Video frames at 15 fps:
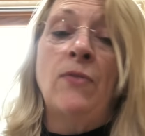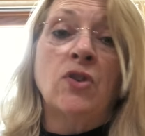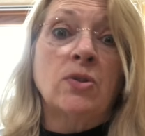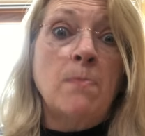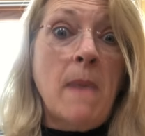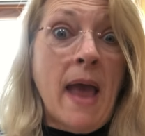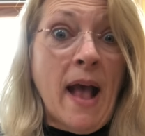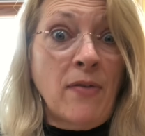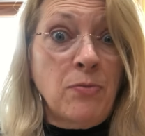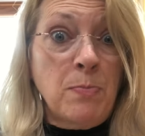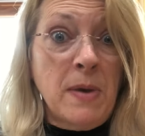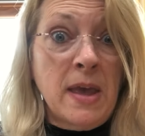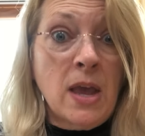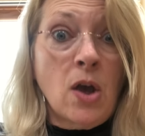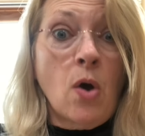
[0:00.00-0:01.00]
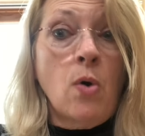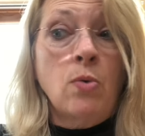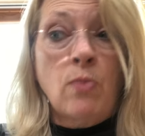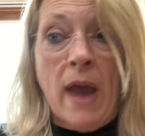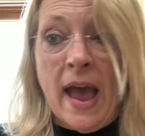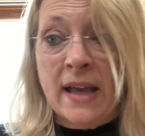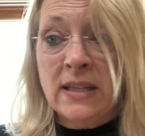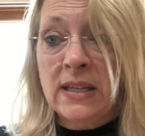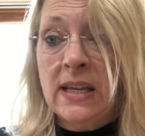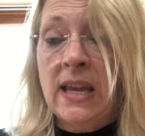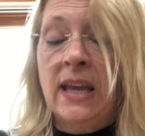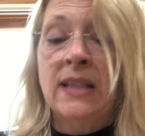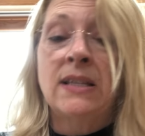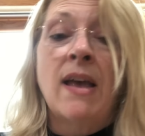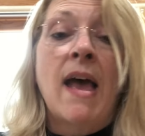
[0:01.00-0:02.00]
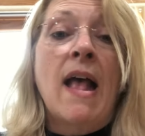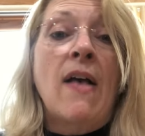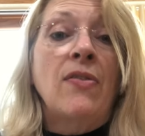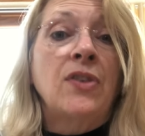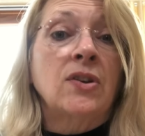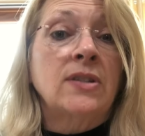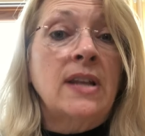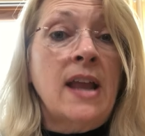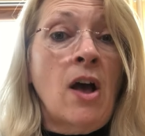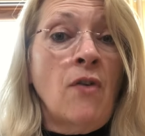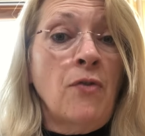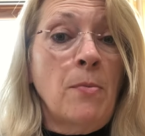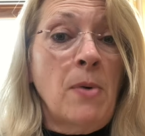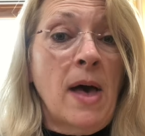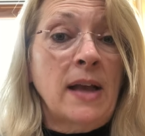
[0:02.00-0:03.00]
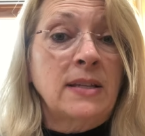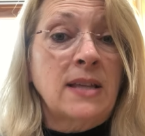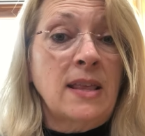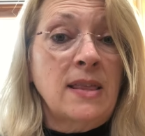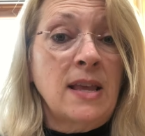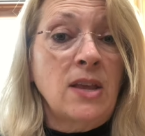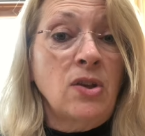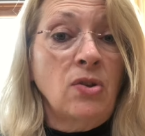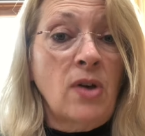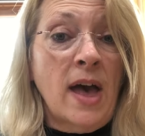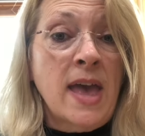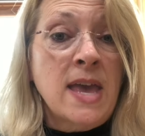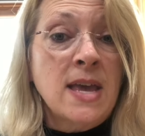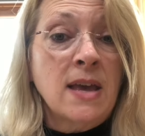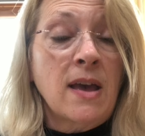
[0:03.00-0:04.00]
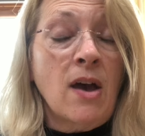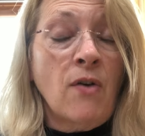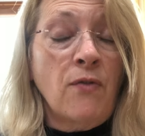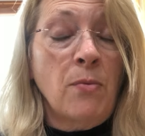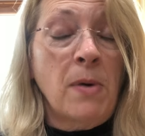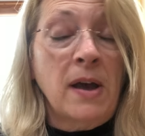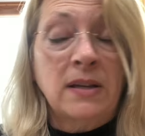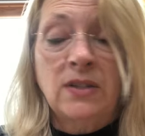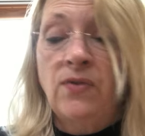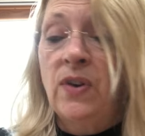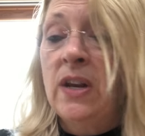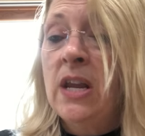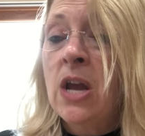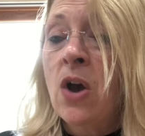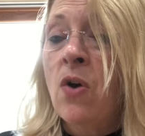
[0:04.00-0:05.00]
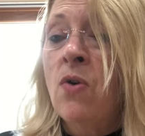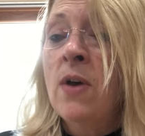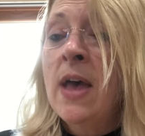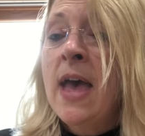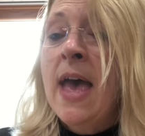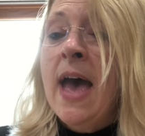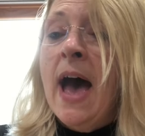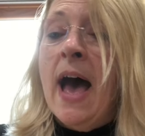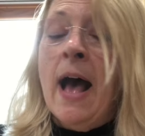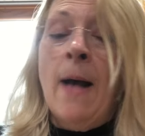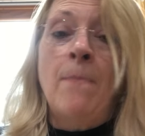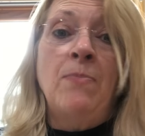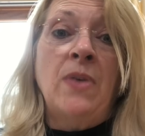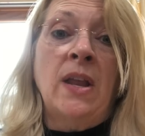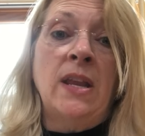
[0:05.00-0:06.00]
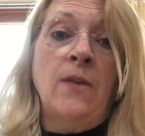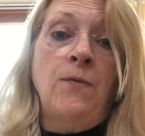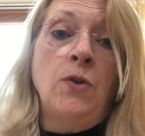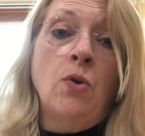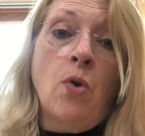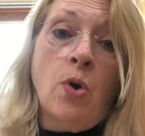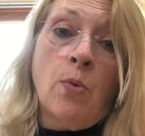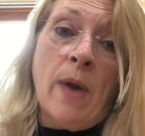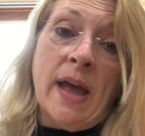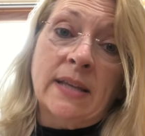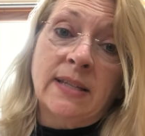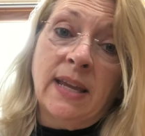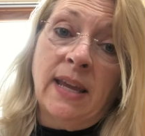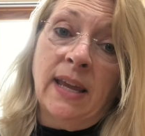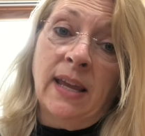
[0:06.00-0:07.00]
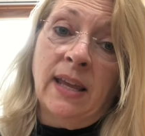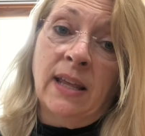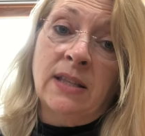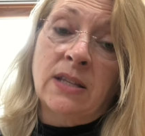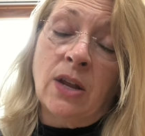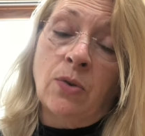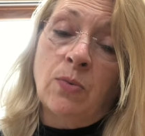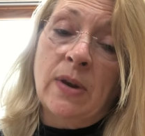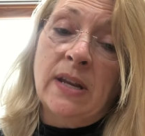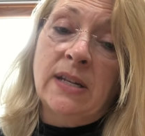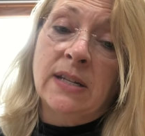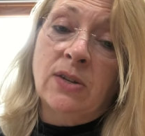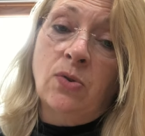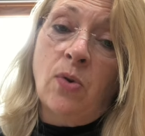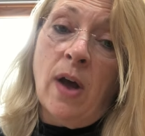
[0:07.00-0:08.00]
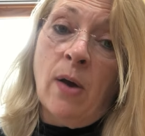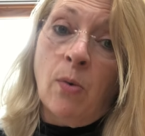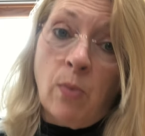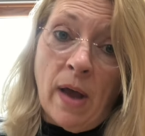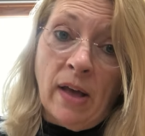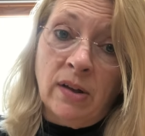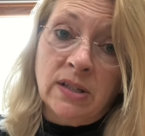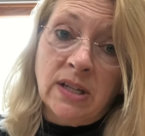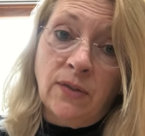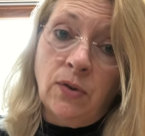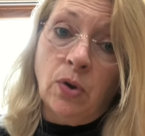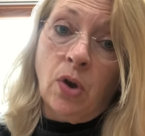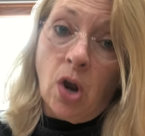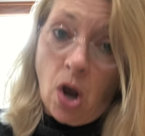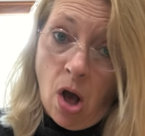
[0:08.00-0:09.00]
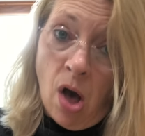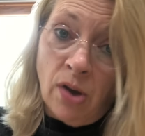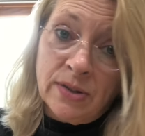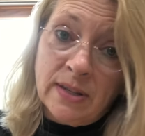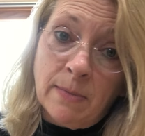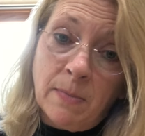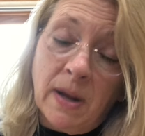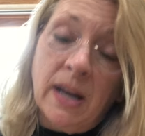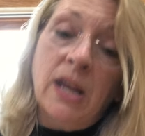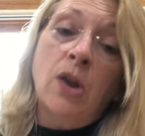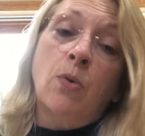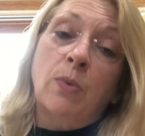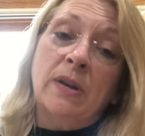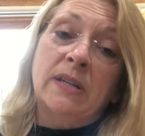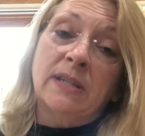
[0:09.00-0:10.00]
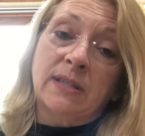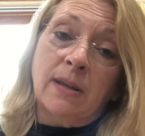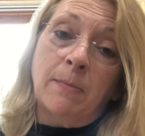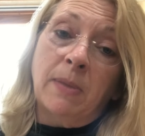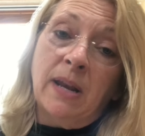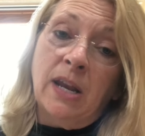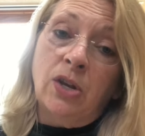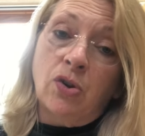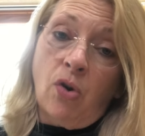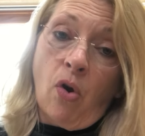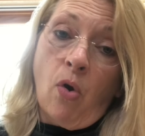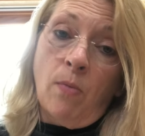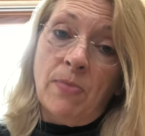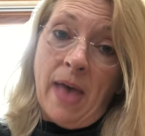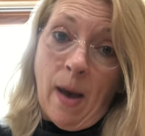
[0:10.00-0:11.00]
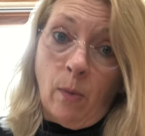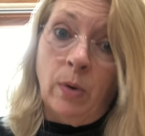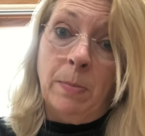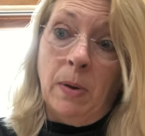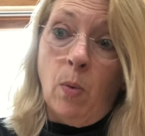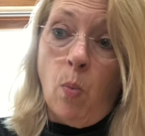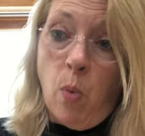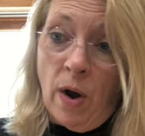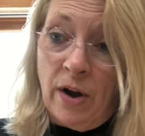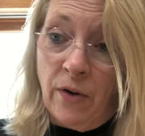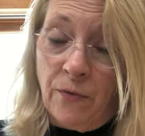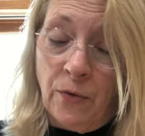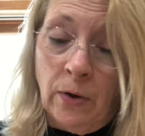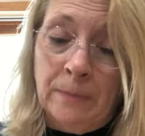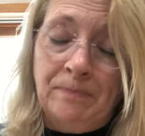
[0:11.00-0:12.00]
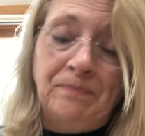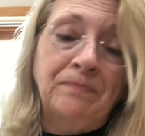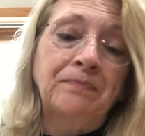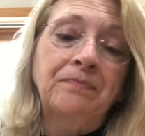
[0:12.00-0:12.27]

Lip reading: There's Math Bingo and Raz Kids. There's an Alpha Box I think you'll like, Alpha Box video. And if you go to Raz Kids and read to a relative, you could call somebody or read to somebody in your home. That would be wonderful.